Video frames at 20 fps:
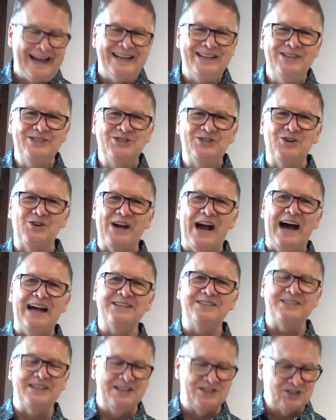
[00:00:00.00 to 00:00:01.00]
So
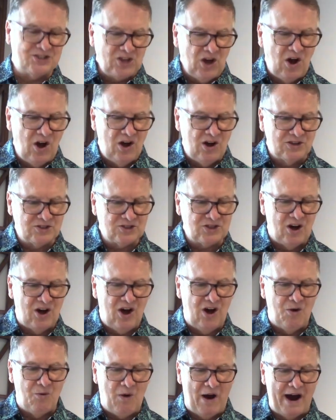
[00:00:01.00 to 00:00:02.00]
God says, Saul,
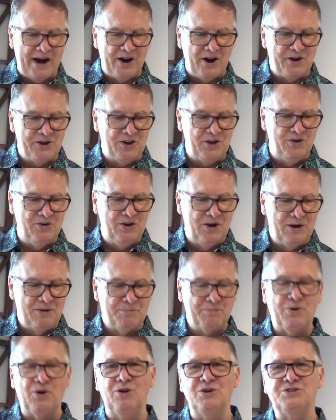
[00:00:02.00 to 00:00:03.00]
Saul, why are you
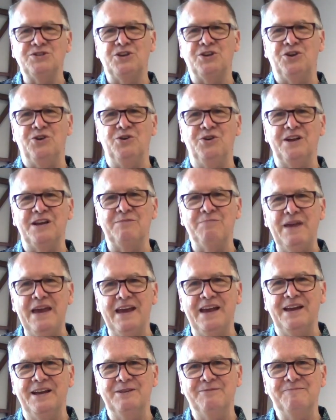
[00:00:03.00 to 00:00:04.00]
persecuting
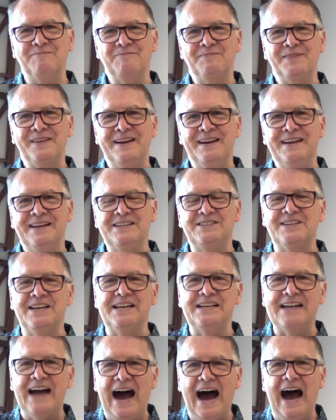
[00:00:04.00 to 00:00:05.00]
me? You
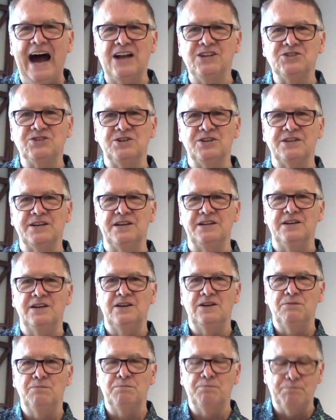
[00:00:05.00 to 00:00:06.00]
see, God took it
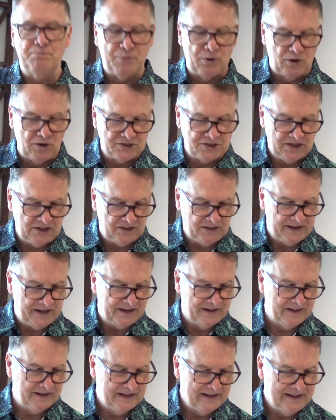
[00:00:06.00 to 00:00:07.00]
personally.
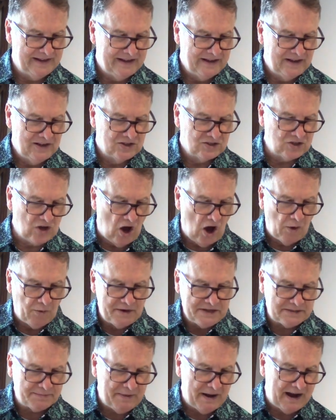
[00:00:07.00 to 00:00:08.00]
Saul
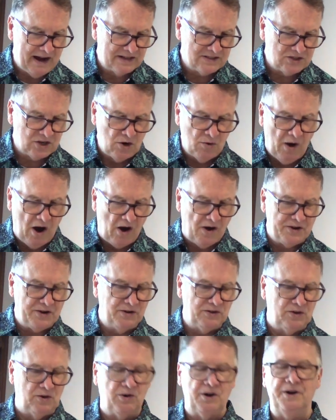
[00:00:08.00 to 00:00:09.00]
responds, Who are
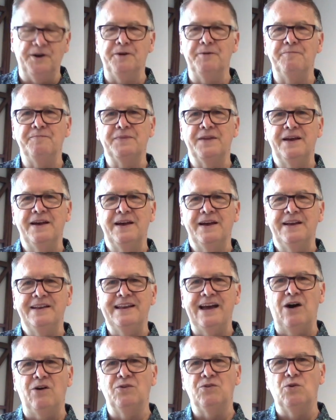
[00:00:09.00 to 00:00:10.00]
you, Lord?
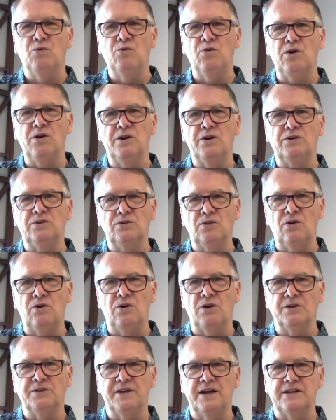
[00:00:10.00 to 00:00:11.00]
Now, the word
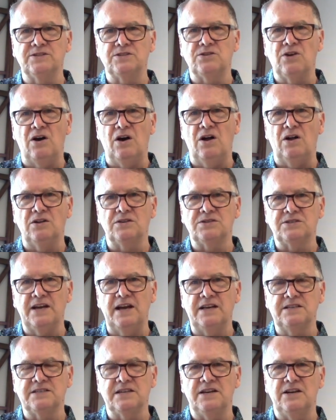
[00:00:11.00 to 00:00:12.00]
Lord that Saul
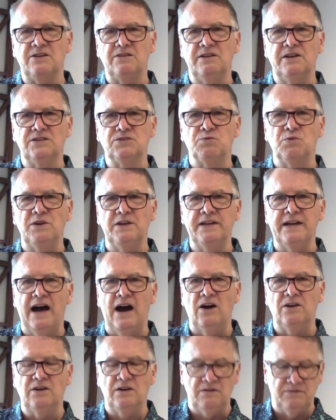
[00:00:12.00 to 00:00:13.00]
says here is really
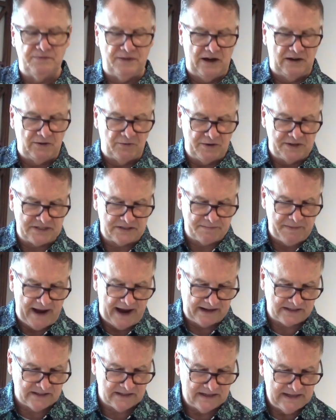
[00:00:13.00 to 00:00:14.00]
out of, out of
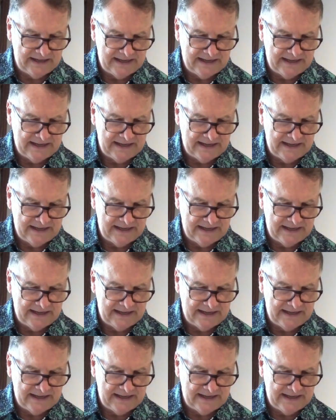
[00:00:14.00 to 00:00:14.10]
respect.